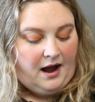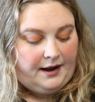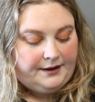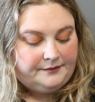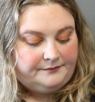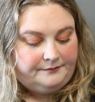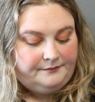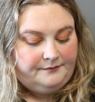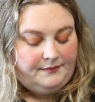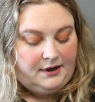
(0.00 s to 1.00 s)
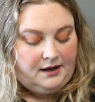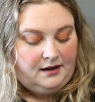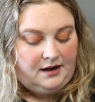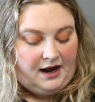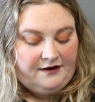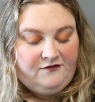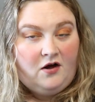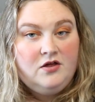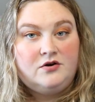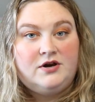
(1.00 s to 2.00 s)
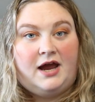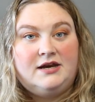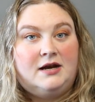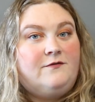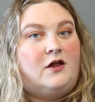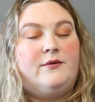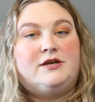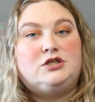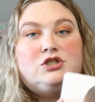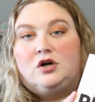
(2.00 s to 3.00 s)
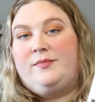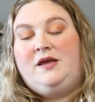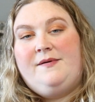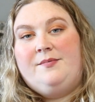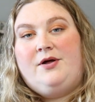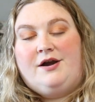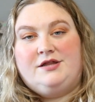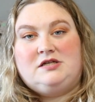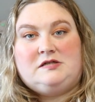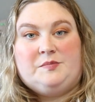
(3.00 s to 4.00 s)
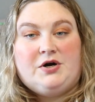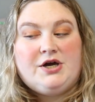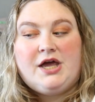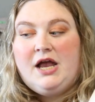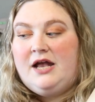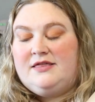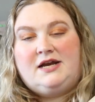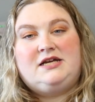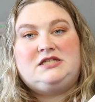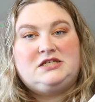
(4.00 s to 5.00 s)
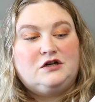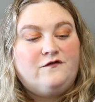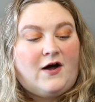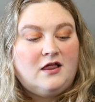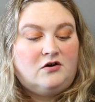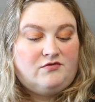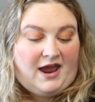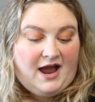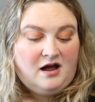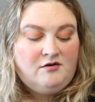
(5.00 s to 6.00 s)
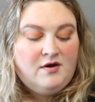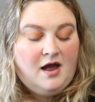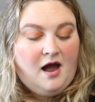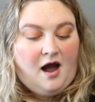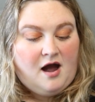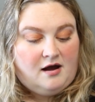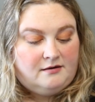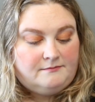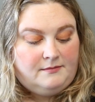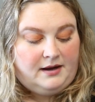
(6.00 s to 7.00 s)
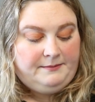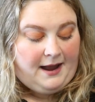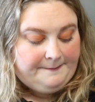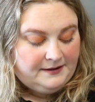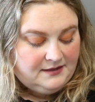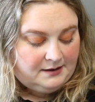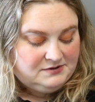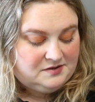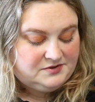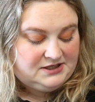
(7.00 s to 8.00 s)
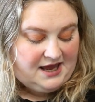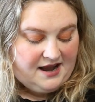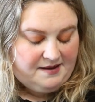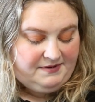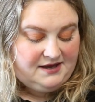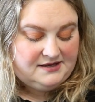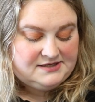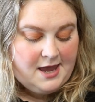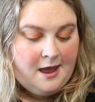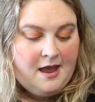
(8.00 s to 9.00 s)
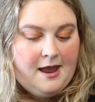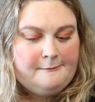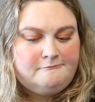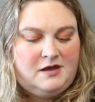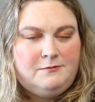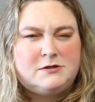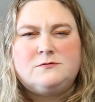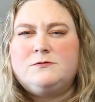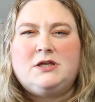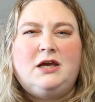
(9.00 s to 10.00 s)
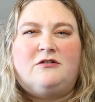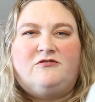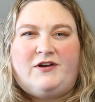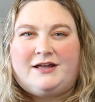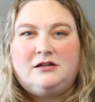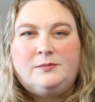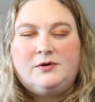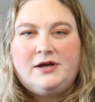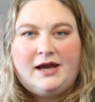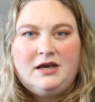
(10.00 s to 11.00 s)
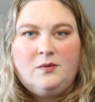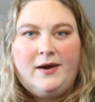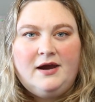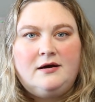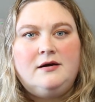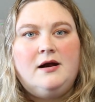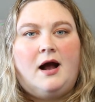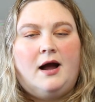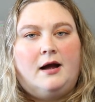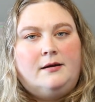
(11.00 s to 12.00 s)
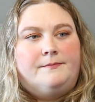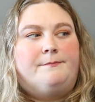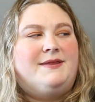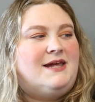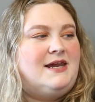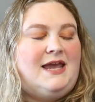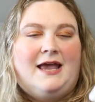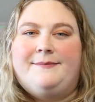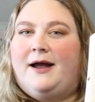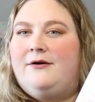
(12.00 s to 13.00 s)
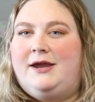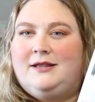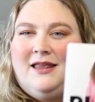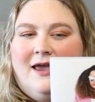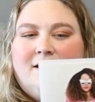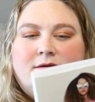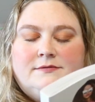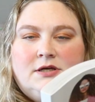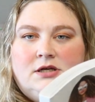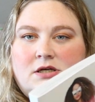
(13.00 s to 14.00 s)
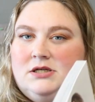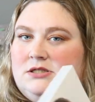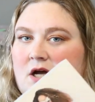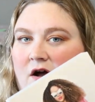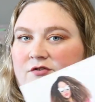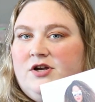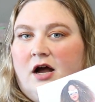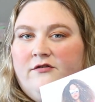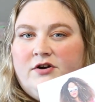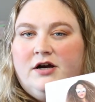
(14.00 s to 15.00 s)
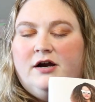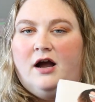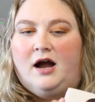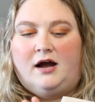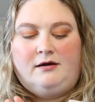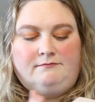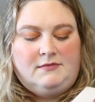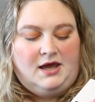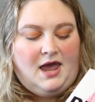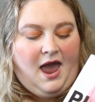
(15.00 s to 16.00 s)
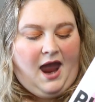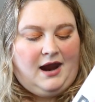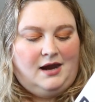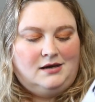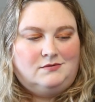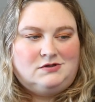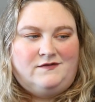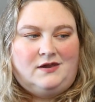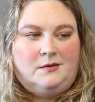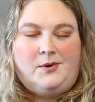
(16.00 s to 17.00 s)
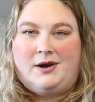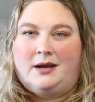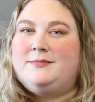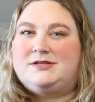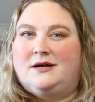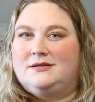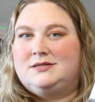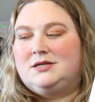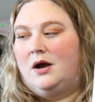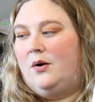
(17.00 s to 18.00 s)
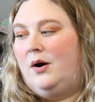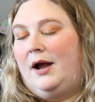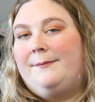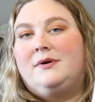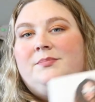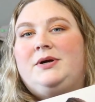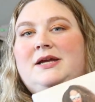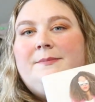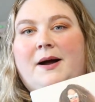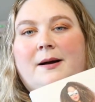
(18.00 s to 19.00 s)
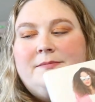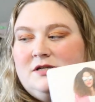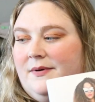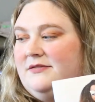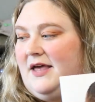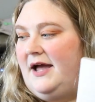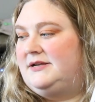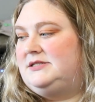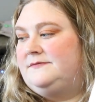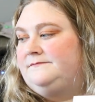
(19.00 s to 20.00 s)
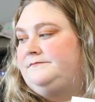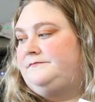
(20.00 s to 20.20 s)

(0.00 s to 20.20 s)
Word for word: Um, I followed, ended up following so many people out of this book that I still follow now. Um, I'm happy that I was able to get it because it wasn't really available anywhere, um, but then it came out in like soft cover um, and it was available on Amazon, so I'm pretty pumped about that.